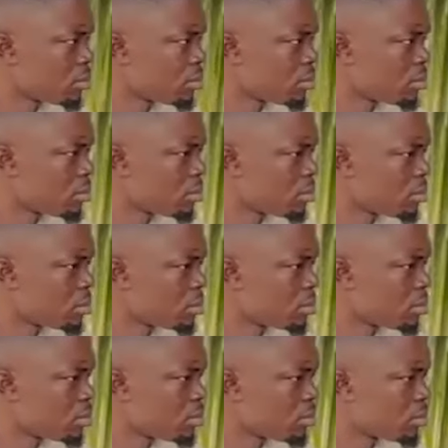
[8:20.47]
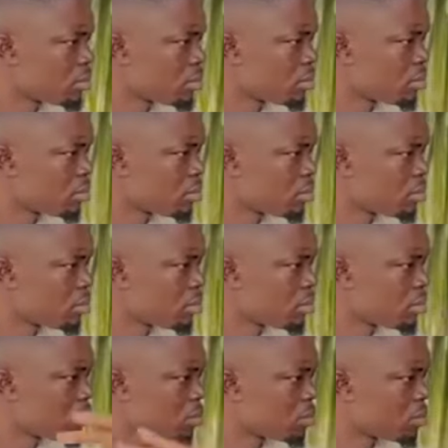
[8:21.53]

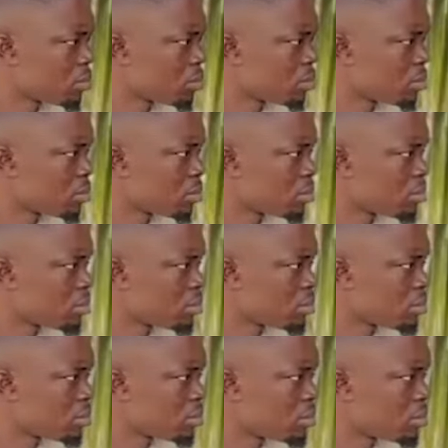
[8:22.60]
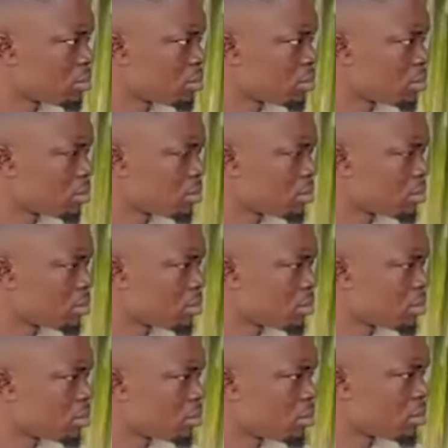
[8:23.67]

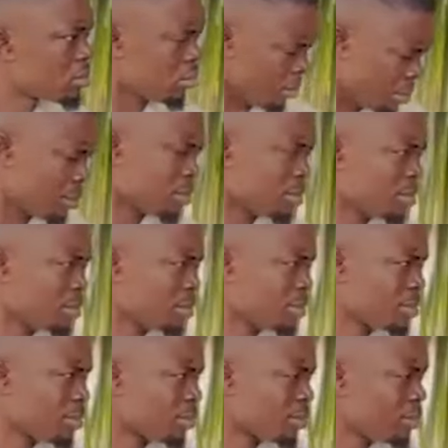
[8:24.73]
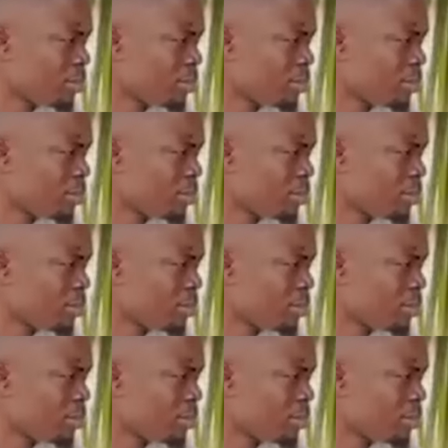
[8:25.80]
(silent)